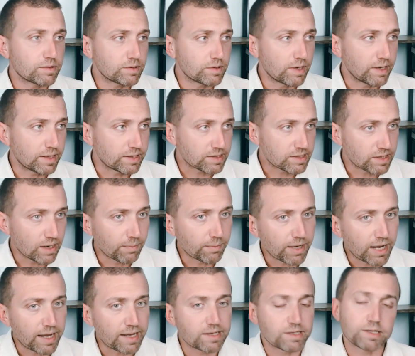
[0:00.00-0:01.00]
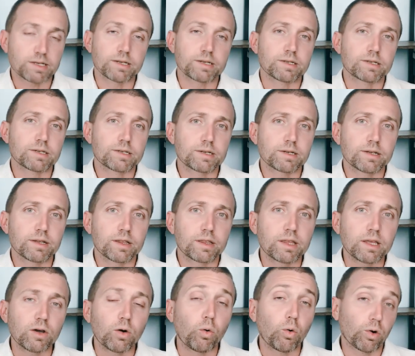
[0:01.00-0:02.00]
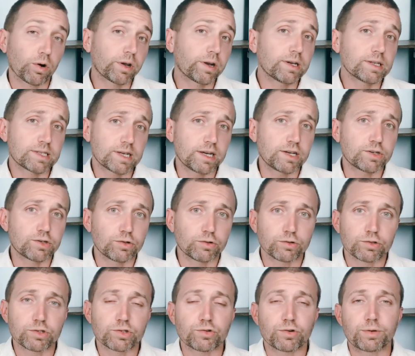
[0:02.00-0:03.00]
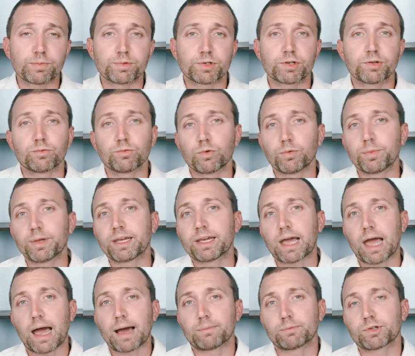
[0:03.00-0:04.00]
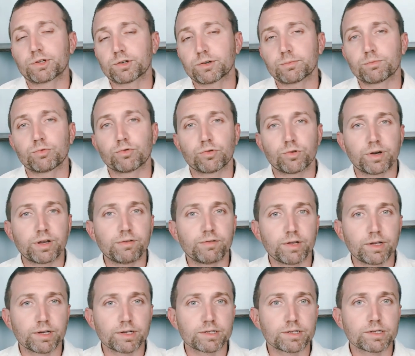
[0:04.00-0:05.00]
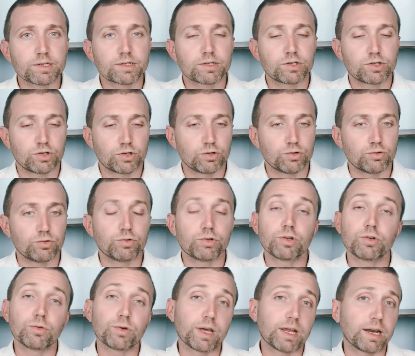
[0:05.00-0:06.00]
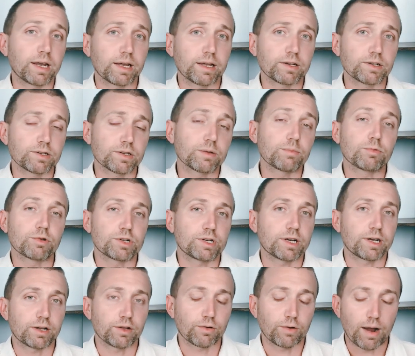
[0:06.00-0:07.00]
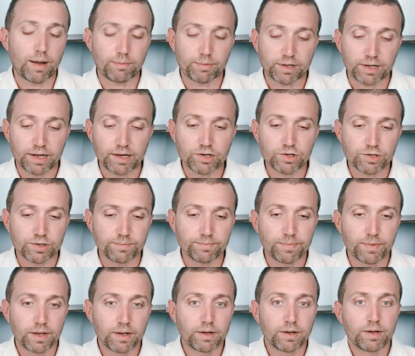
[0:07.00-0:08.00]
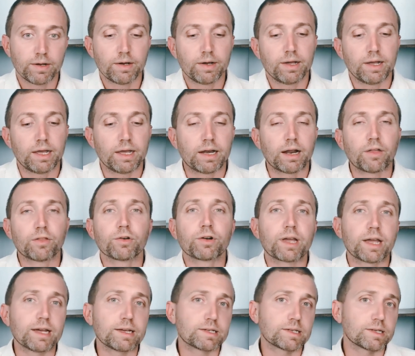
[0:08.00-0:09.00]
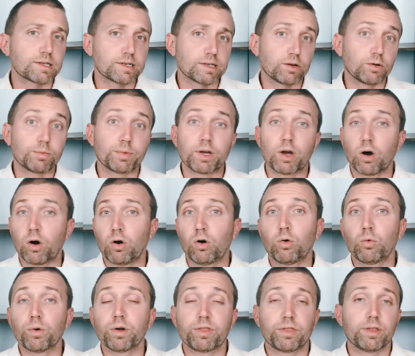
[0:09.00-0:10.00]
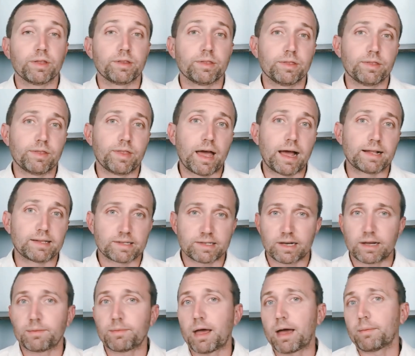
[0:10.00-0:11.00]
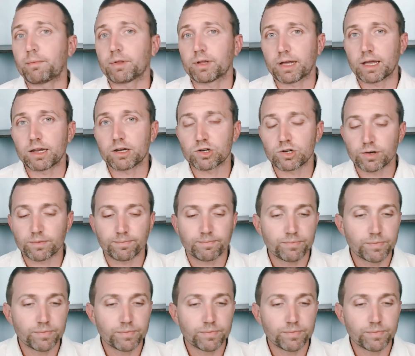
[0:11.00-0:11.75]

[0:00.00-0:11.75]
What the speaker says: in some cases, the organizational description will be captured previous to you getting into the particular application. In other cases, it'll be all within that same application.